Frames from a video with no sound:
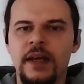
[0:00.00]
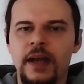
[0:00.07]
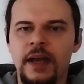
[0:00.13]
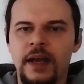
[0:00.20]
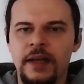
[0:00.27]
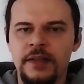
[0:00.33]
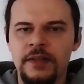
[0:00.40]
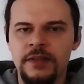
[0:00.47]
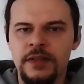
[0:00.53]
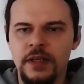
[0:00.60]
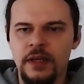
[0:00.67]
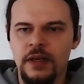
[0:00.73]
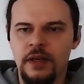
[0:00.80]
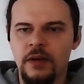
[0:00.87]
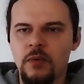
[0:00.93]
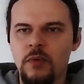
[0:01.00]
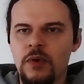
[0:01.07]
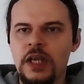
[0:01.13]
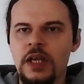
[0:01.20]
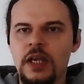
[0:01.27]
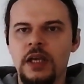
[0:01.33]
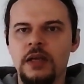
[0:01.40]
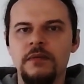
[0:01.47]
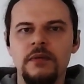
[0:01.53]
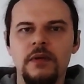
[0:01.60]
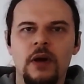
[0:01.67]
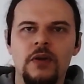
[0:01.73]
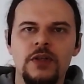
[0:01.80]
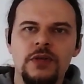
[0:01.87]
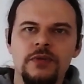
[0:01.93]
And we
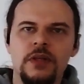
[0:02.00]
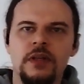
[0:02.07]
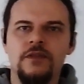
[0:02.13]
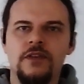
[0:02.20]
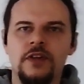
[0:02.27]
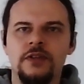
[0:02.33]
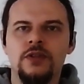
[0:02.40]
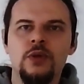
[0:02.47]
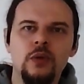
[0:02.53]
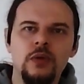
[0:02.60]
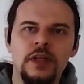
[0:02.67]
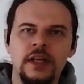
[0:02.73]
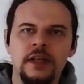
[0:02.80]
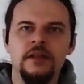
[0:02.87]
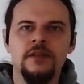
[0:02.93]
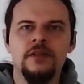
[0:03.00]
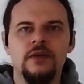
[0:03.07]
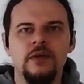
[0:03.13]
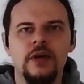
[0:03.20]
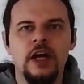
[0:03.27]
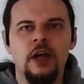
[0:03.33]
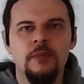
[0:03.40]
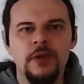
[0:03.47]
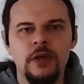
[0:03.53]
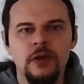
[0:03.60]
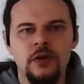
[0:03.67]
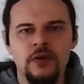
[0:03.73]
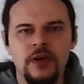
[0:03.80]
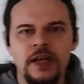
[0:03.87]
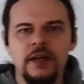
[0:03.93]
also deliver tooling to help you
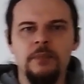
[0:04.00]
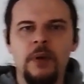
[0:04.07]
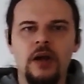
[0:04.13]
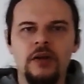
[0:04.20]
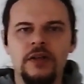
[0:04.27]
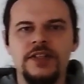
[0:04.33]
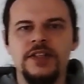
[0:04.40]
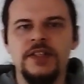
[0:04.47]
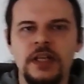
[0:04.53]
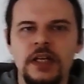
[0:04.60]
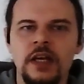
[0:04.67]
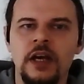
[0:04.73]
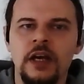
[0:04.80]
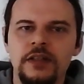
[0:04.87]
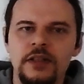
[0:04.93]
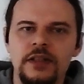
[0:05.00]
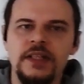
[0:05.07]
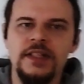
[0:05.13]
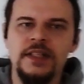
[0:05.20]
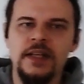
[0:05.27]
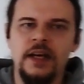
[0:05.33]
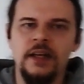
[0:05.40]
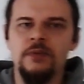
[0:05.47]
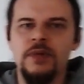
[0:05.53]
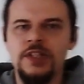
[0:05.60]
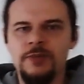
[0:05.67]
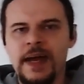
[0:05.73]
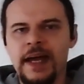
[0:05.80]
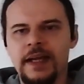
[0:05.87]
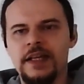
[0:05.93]
create a policy to decide
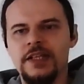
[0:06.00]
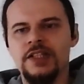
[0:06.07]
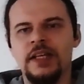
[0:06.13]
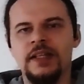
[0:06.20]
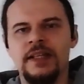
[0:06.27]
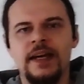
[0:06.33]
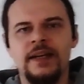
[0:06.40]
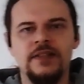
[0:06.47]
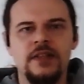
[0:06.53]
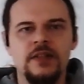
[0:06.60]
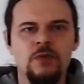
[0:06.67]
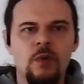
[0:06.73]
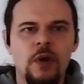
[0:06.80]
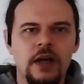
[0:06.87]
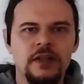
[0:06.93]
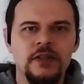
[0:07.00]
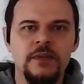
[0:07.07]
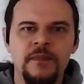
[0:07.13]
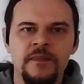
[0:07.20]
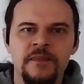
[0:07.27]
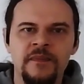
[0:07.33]
which package can access what.